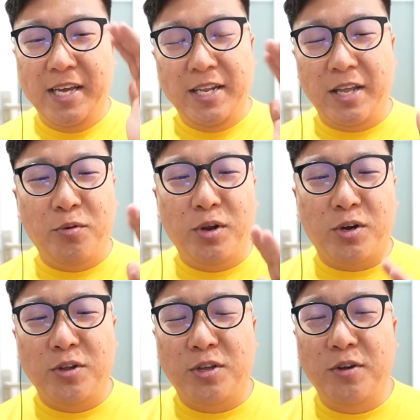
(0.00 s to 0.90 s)
didn't want to
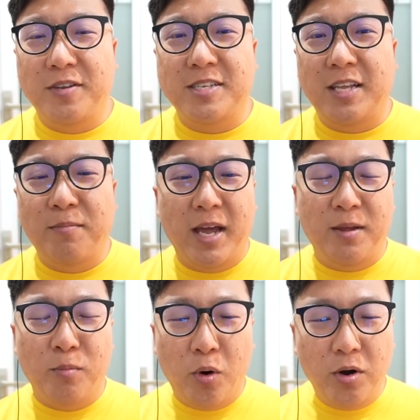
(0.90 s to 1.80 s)
continue with this team
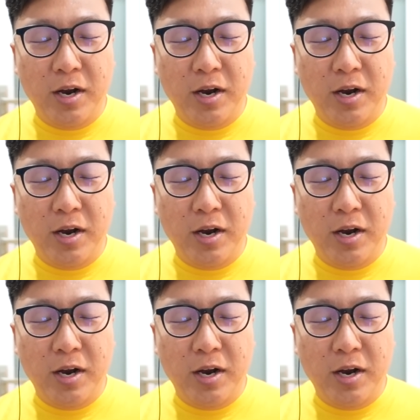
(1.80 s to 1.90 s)
anymore.